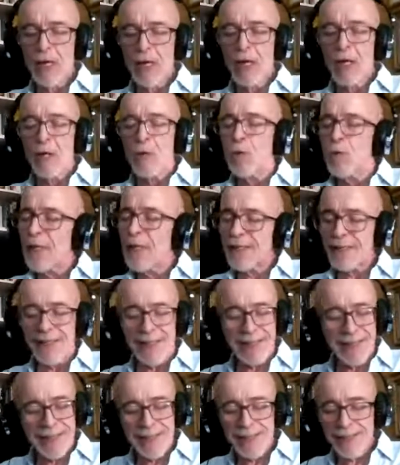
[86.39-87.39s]
Who has
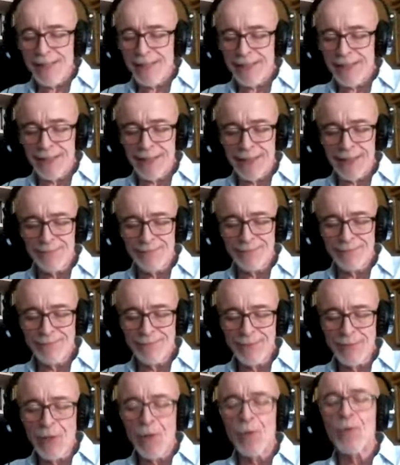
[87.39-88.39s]
eyes to see
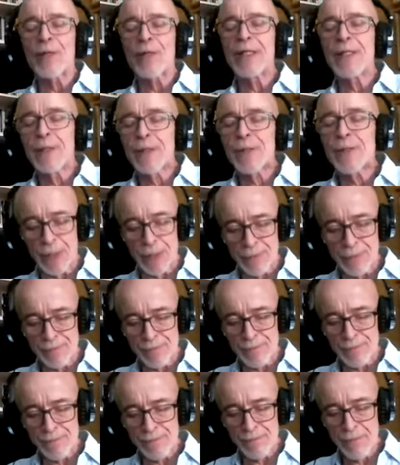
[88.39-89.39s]
or ears to hear?